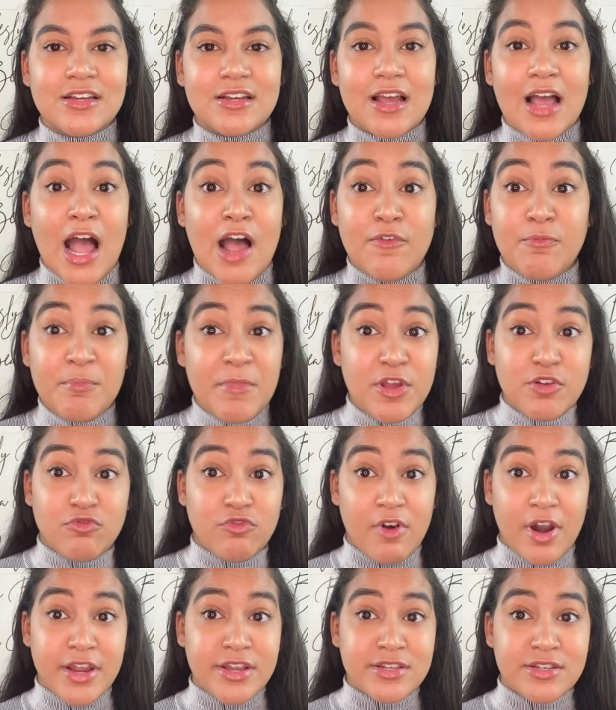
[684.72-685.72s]
I've made
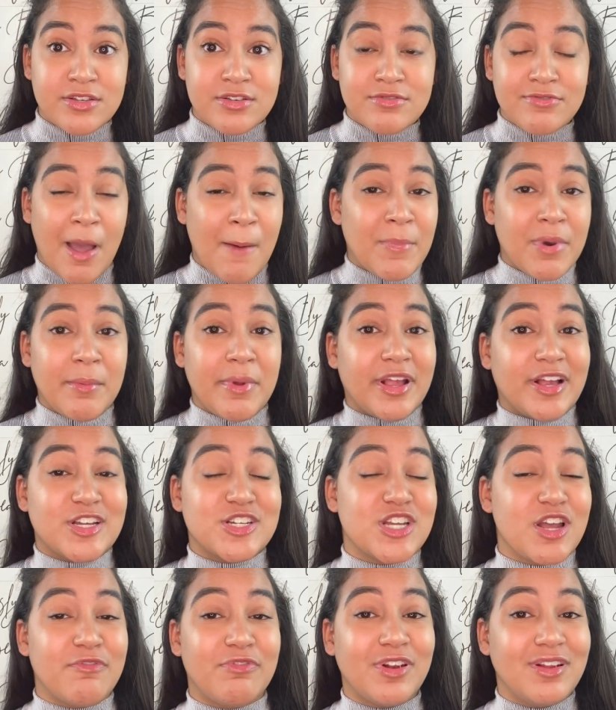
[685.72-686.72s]
rice. I'm gonna make a
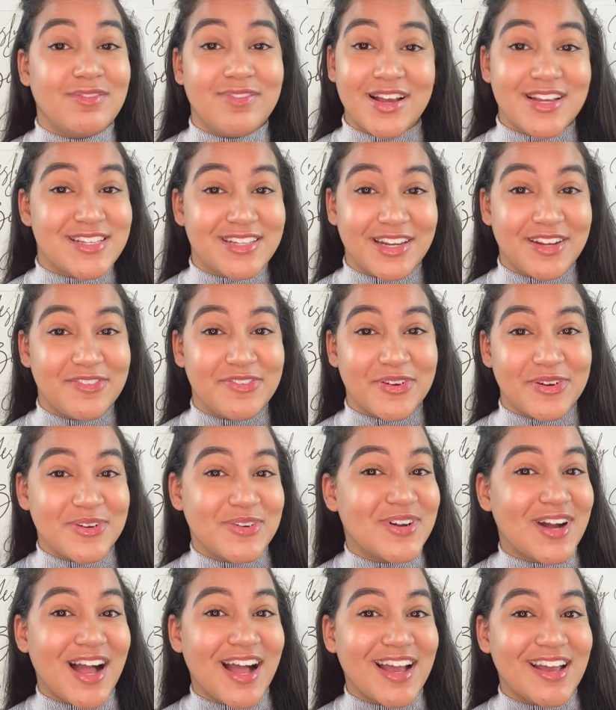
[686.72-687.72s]
chefly Vesly for you
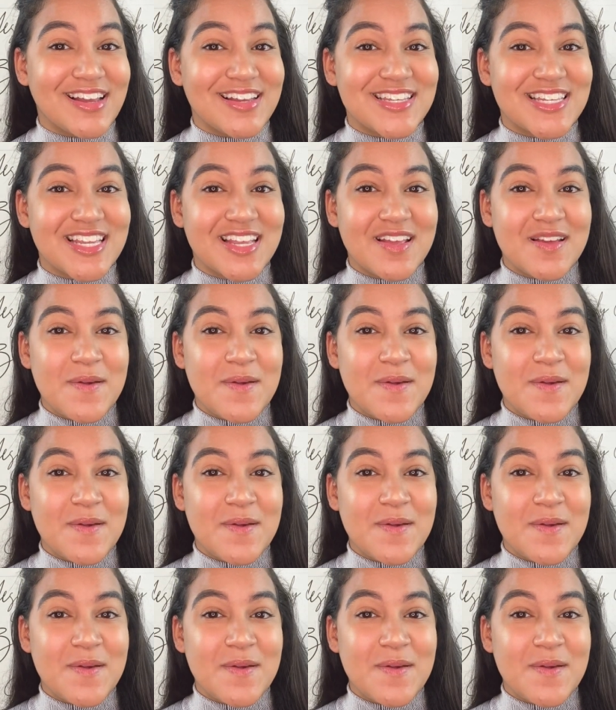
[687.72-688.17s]
guys.